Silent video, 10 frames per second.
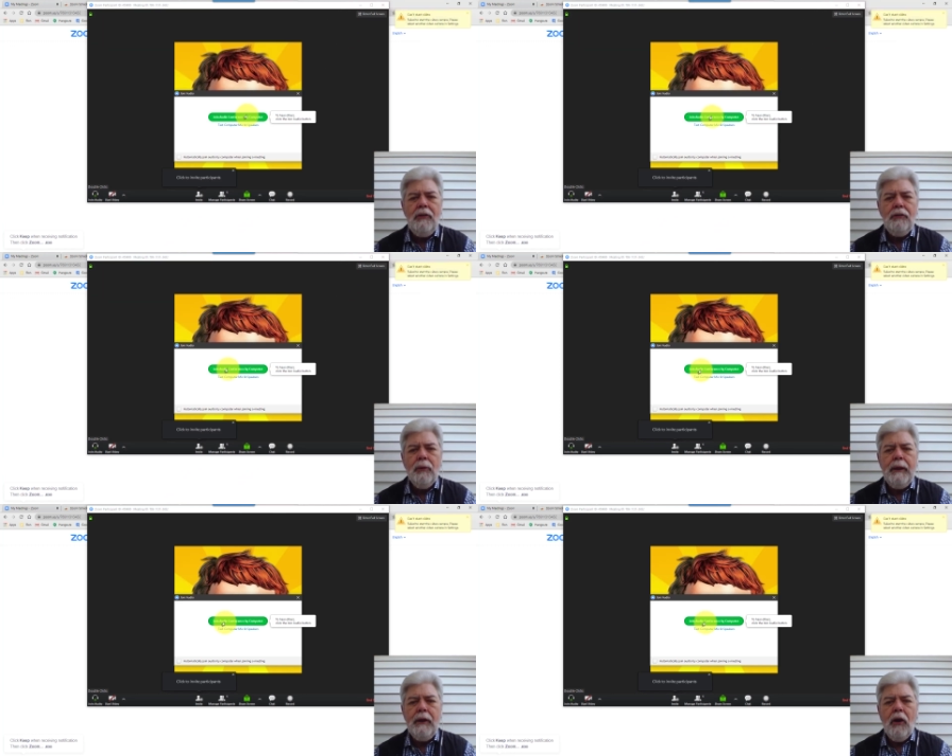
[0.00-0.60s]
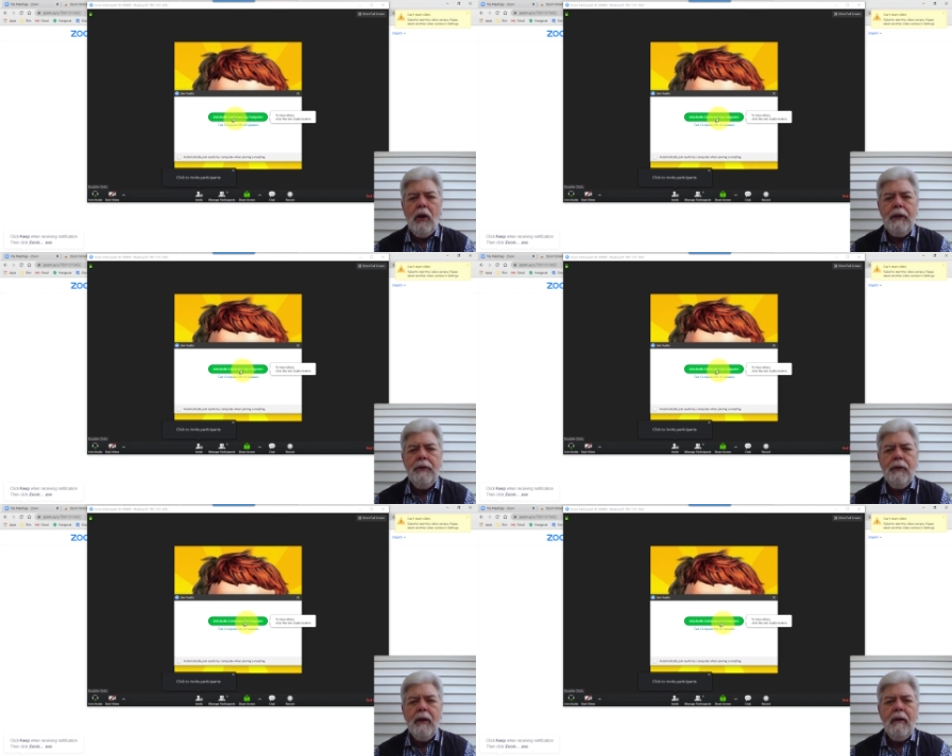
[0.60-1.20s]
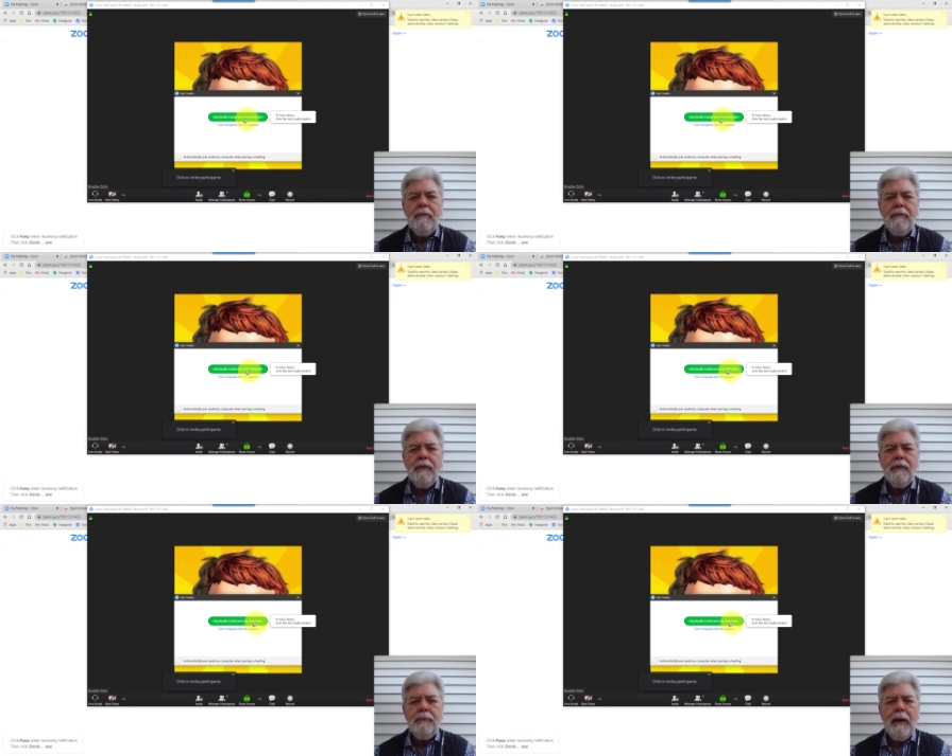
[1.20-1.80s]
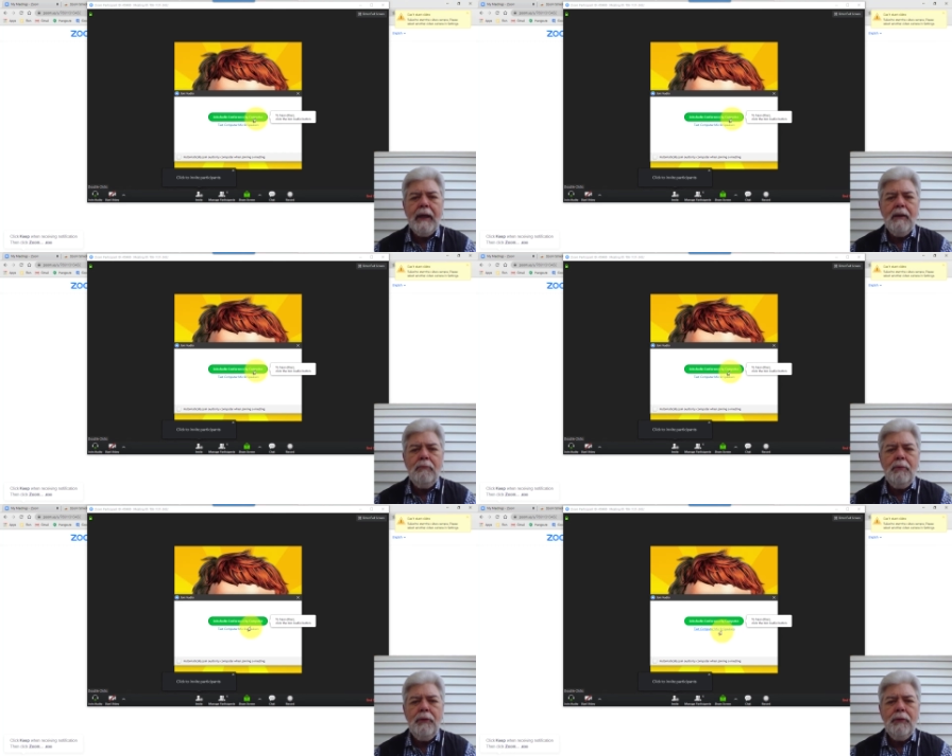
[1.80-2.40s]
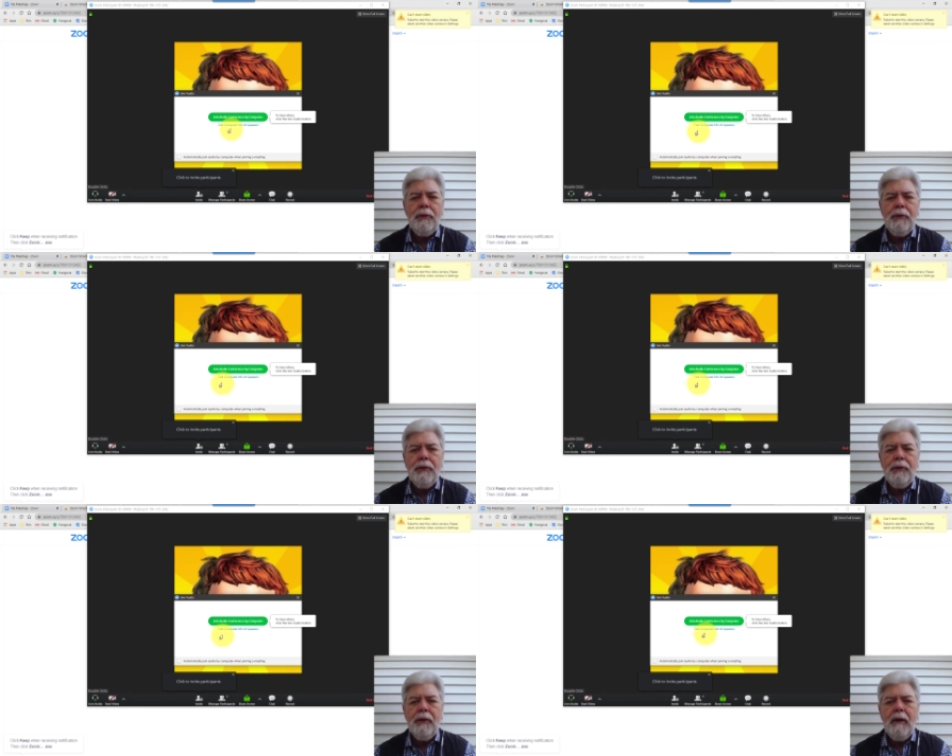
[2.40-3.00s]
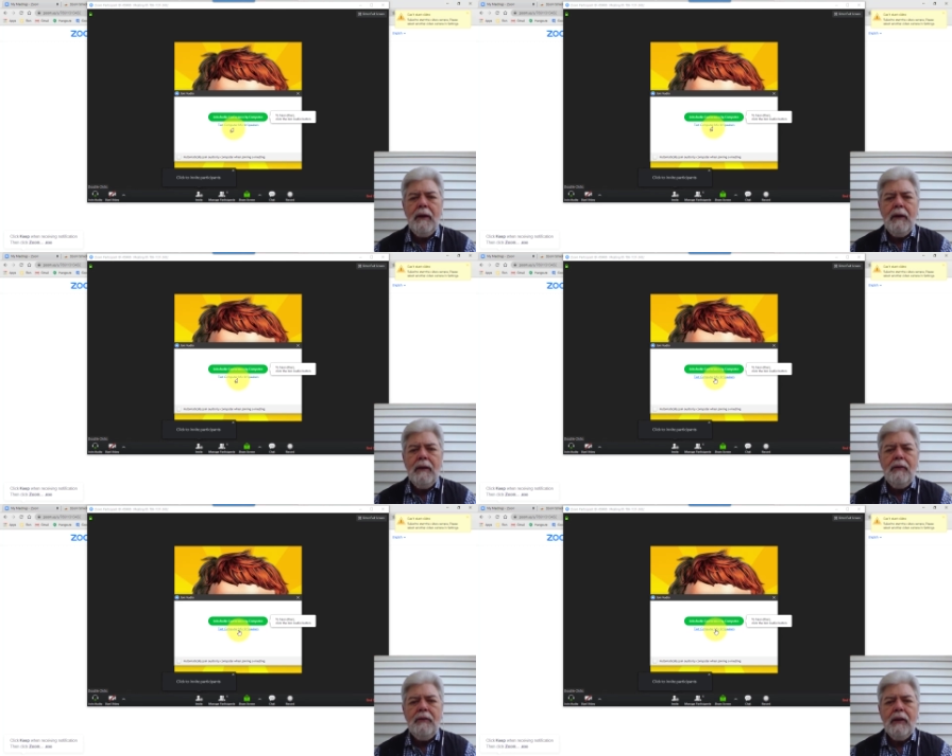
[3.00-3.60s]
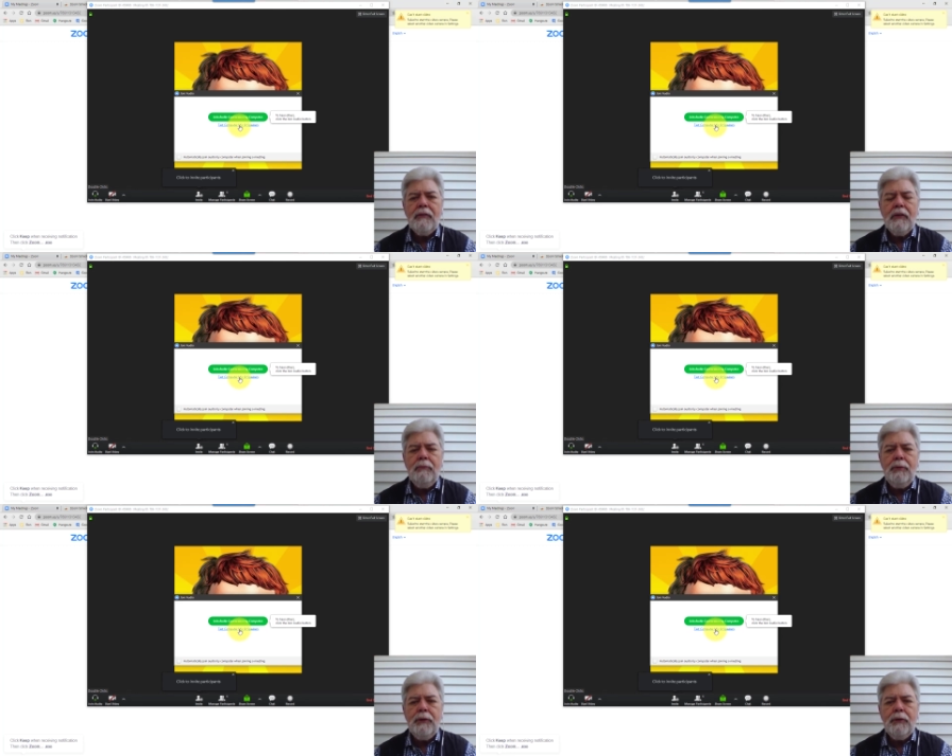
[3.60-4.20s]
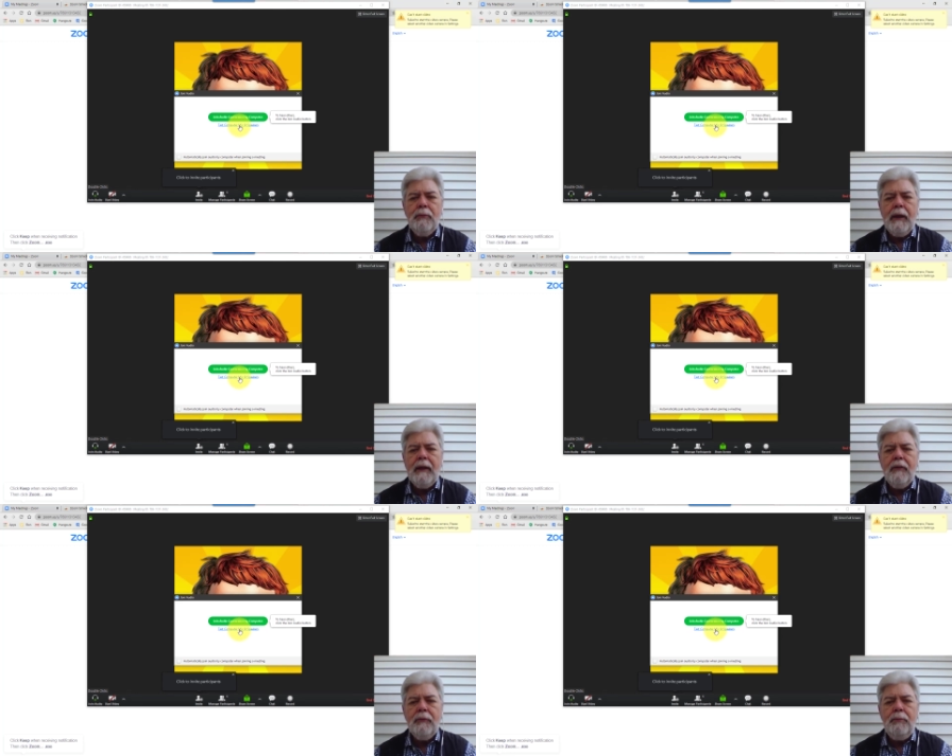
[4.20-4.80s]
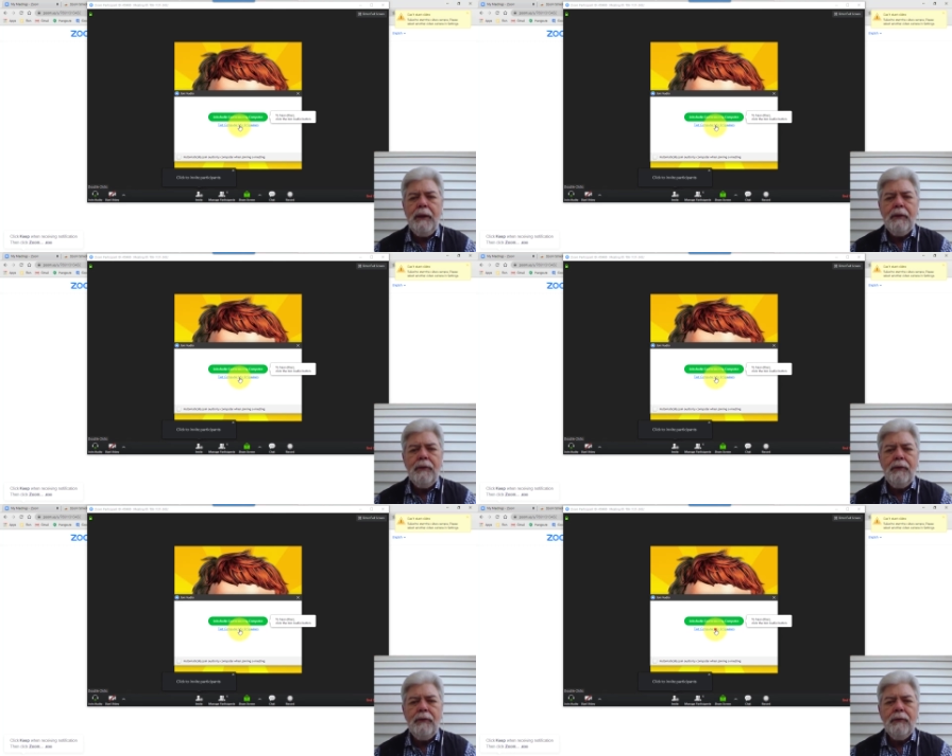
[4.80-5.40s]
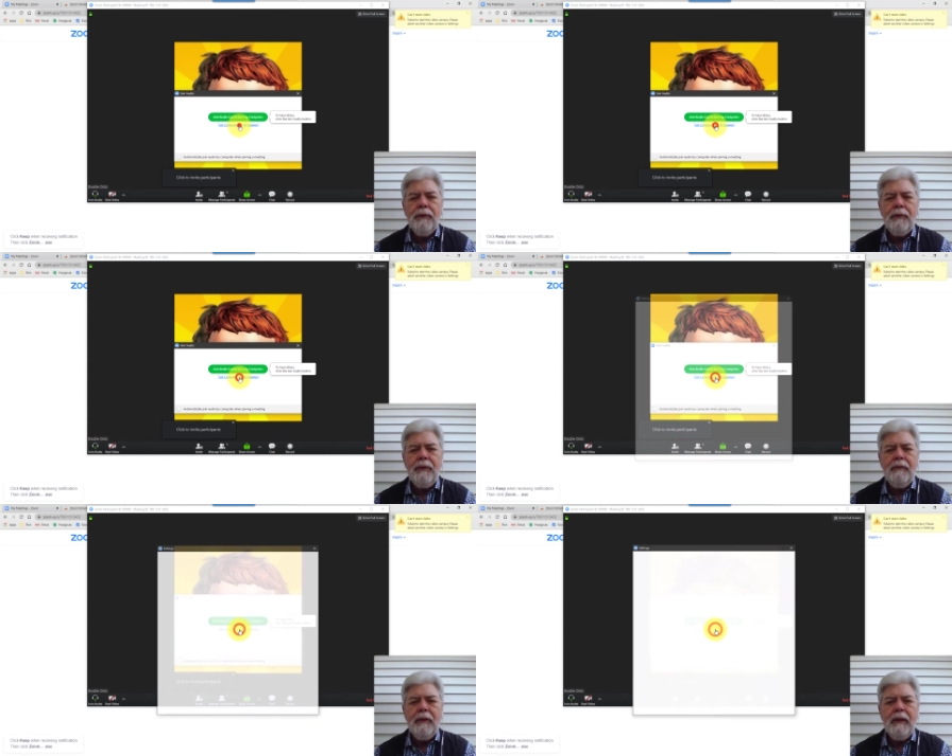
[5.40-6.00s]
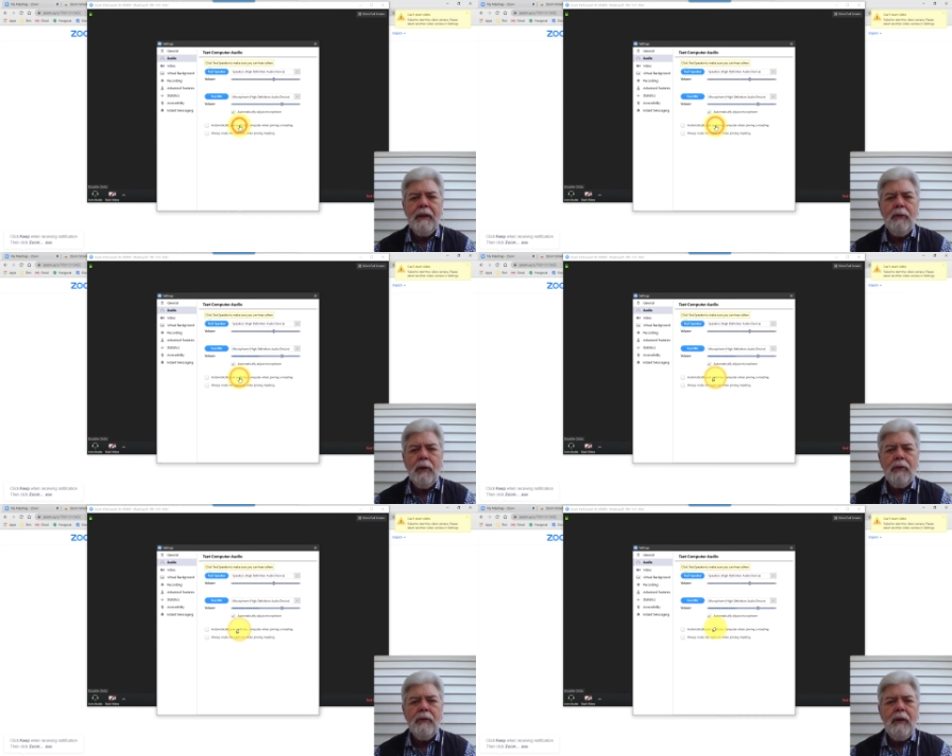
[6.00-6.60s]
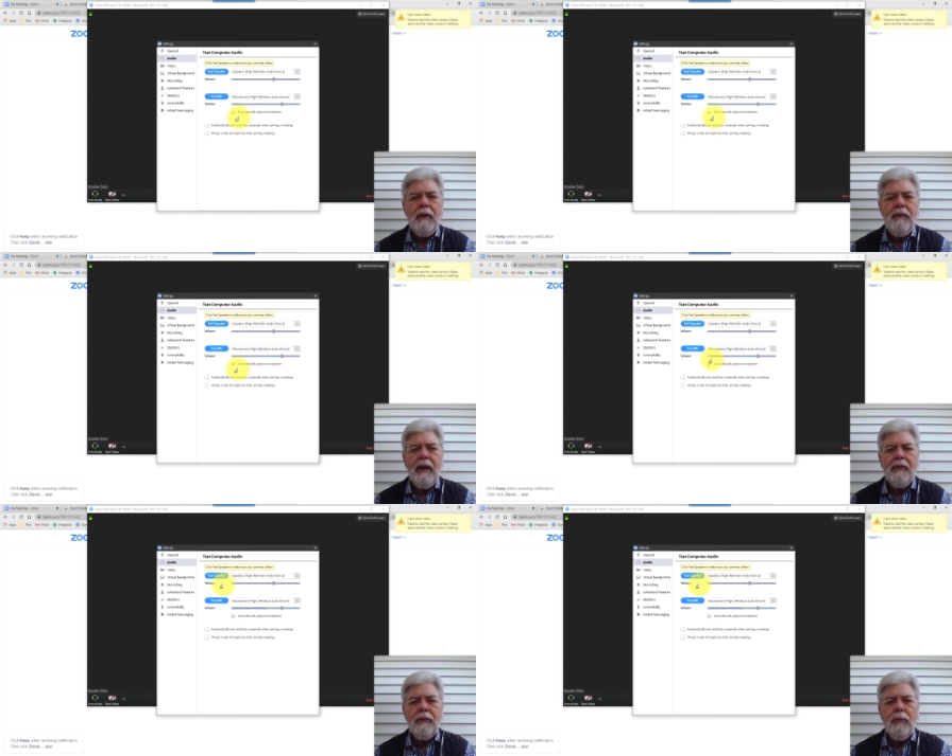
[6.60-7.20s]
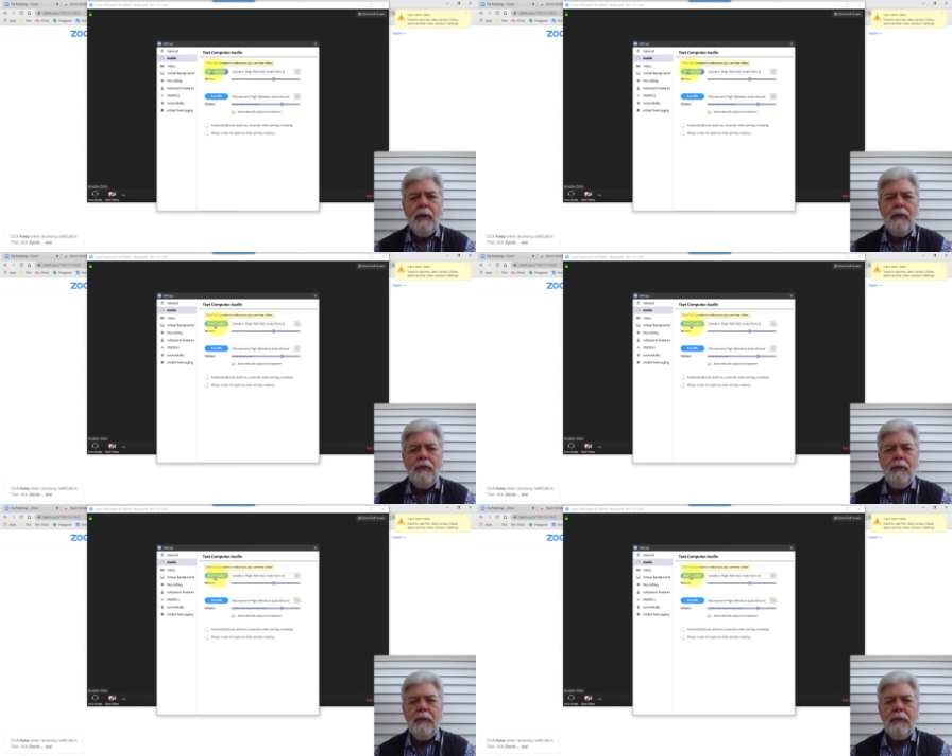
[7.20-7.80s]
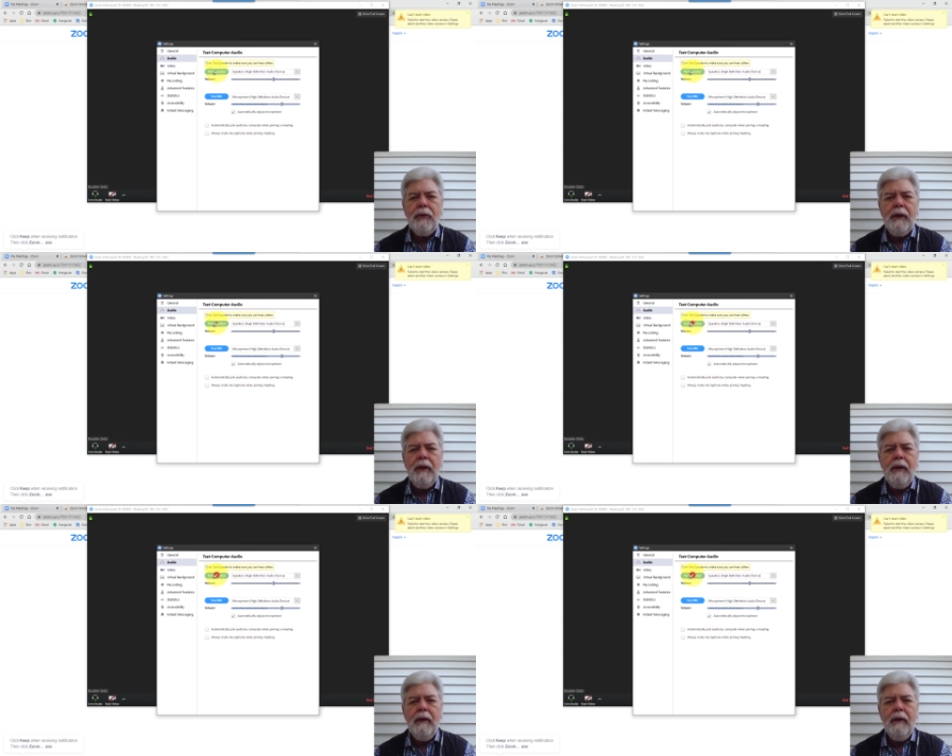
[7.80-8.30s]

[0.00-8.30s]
Join audio conference by computer. Test computer mic and speakers. Let's see if anything works. Test 1 2 3.